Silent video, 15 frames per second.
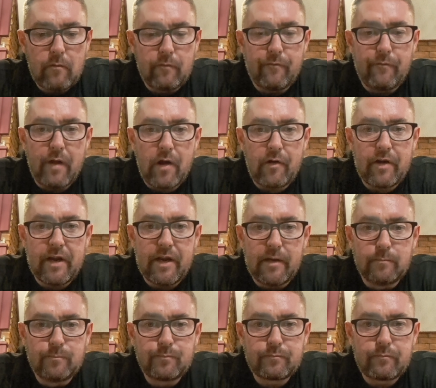Very
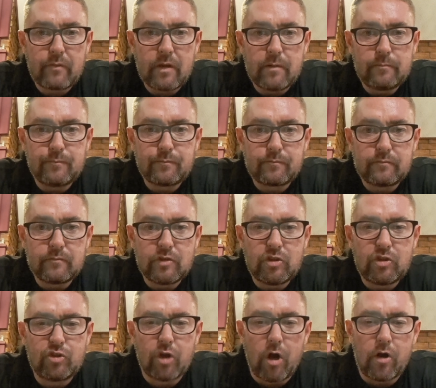
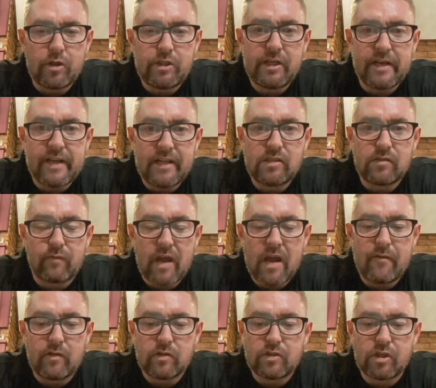strong chinense
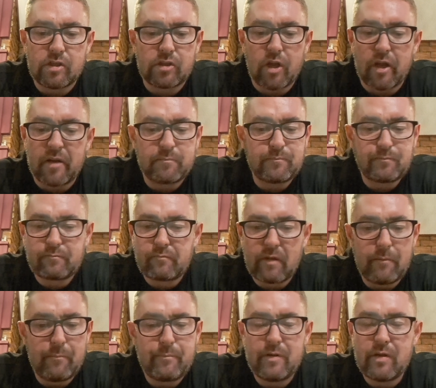flavours, just like
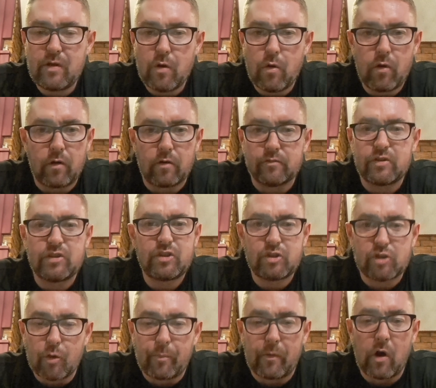pure
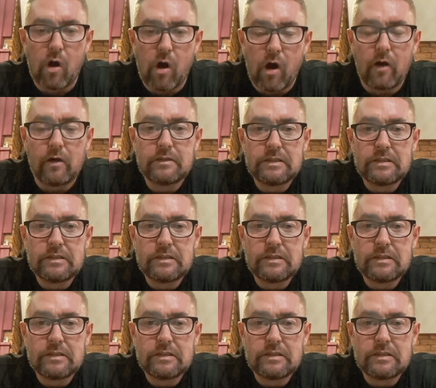super hot